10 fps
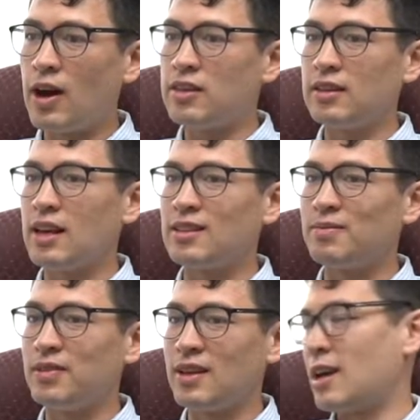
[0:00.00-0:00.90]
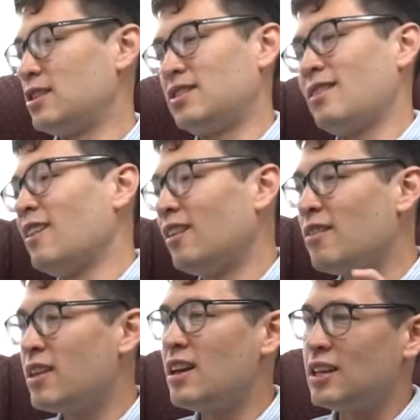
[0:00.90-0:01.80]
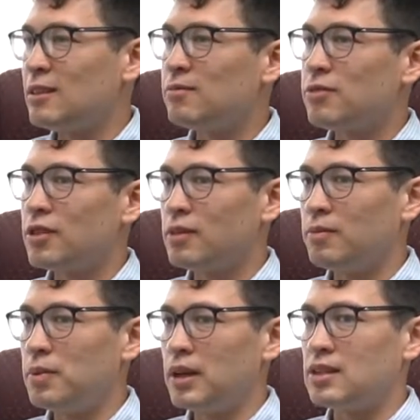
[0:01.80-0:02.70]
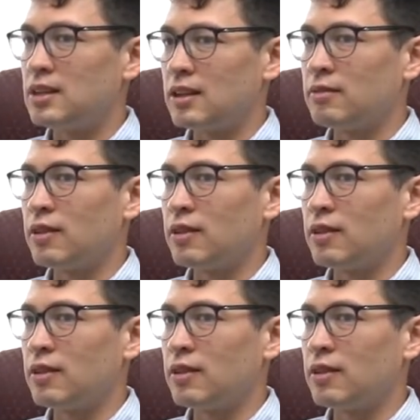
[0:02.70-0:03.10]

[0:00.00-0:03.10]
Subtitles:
think I love that hymn for the biggest thing of,